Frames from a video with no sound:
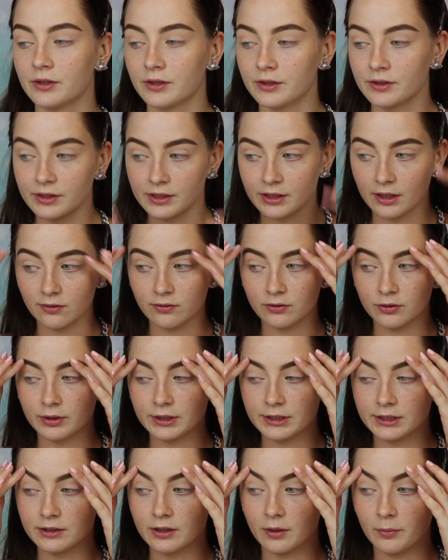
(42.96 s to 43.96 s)
as you can see, I've
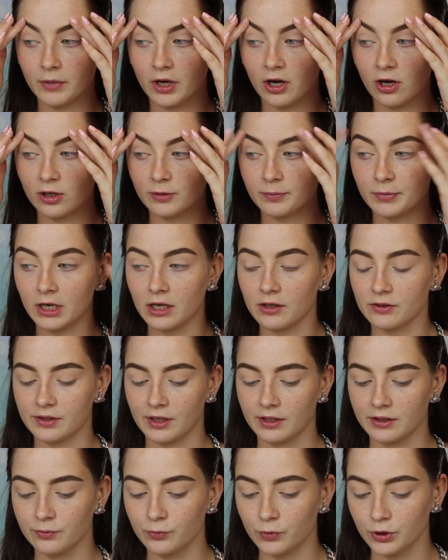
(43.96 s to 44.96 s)
already done my
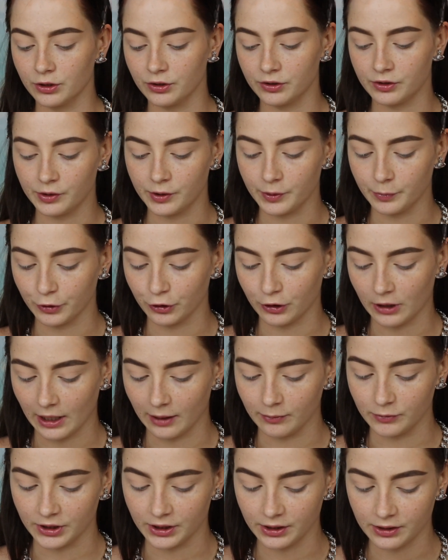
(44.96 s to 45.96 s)
eyebrows. I didn't want to do them on
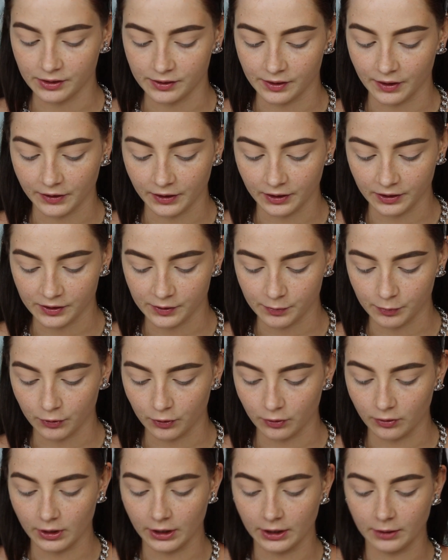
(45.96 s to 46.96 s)
camera because I think it's
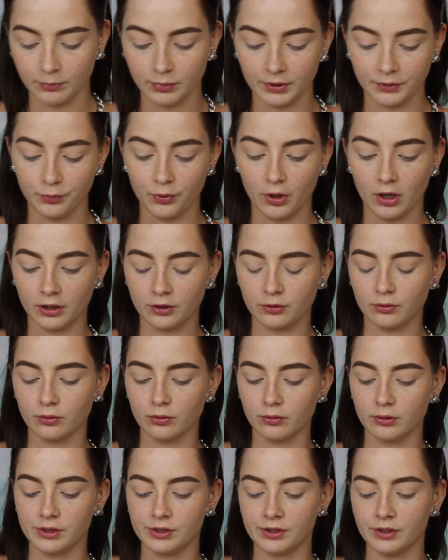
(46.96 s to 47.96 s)
boring, but what I
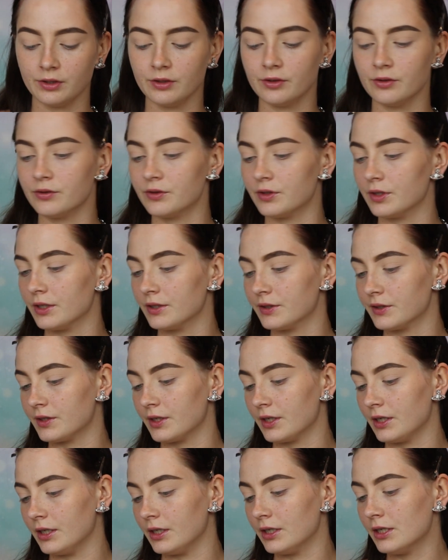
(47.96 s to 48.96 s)
always use is
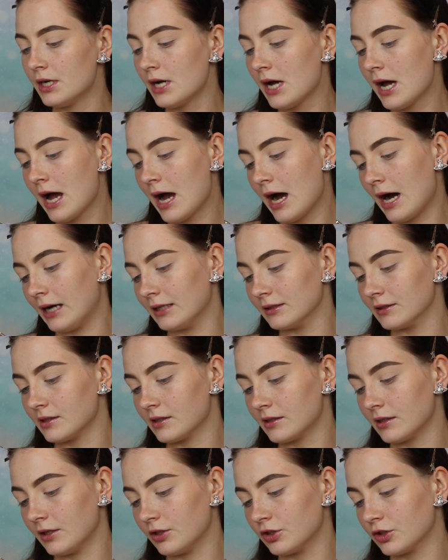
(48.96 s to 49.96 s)
the
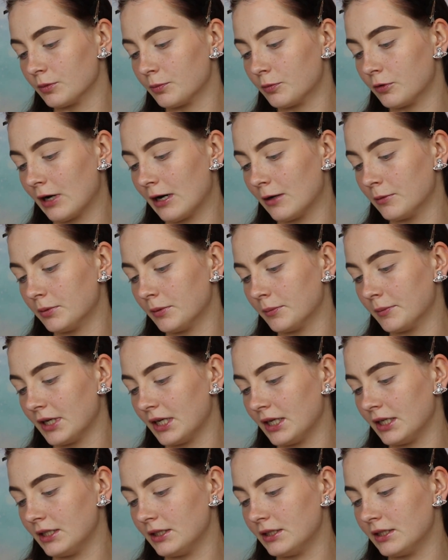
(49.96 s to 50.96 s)
Anastasia brow
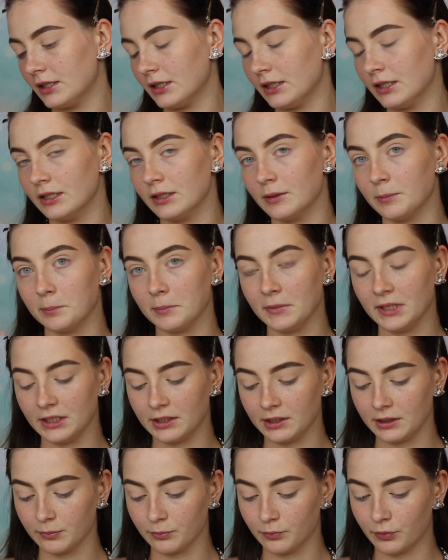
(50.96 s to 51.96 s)
pomade in
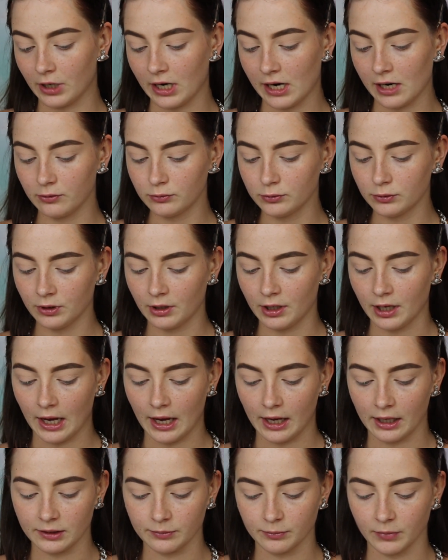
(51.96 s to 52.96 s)
medium brown,
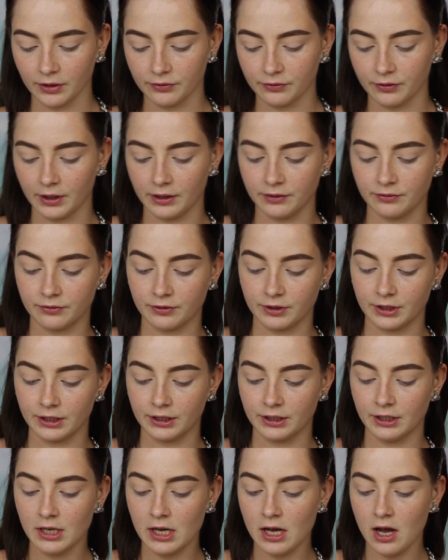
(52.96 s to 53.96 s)
and my
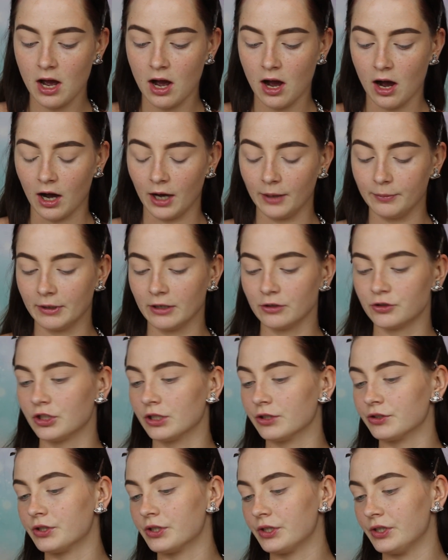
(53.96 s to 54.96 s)
favorite eyebrow
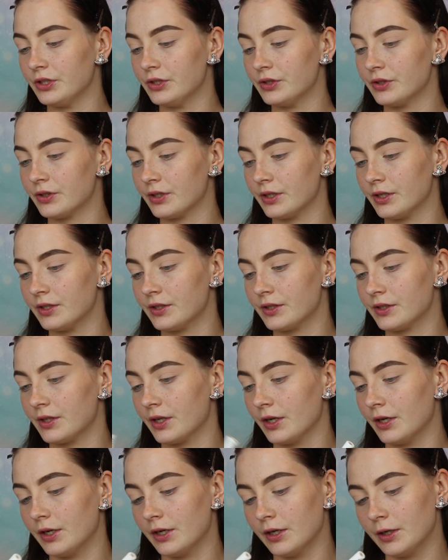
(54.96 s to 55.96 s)
gel to use is
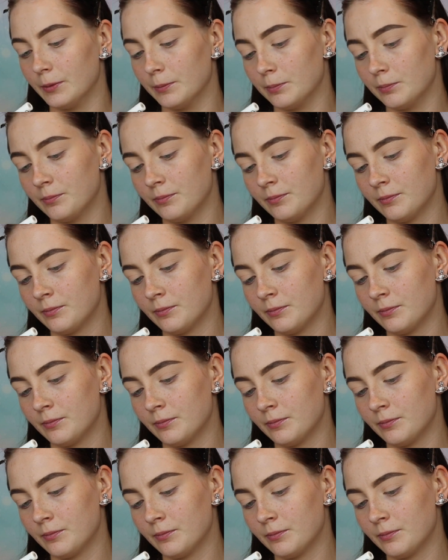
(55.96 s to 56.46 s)
the